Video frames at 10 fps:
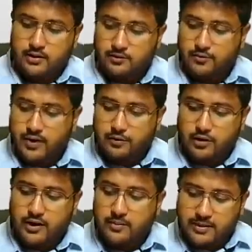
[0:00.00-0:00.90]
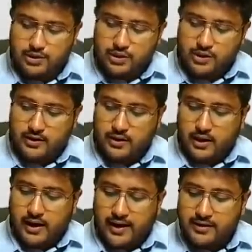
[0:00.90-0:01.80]
We have already mentioned it.
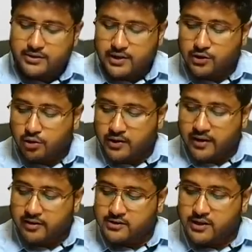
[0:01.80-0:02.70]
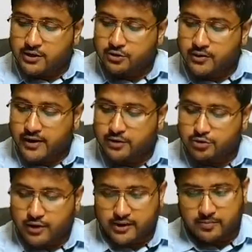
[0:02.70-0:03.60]
And state the audit evidence that you
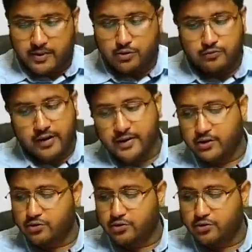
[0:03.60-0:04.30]
should expect to find.